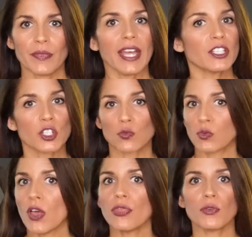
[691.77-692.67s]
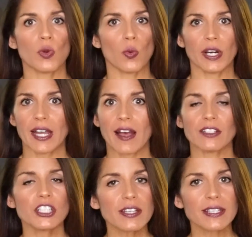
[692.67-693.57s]
And just run through the workout
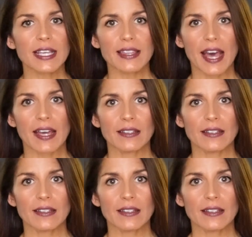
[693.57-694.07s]
just like that.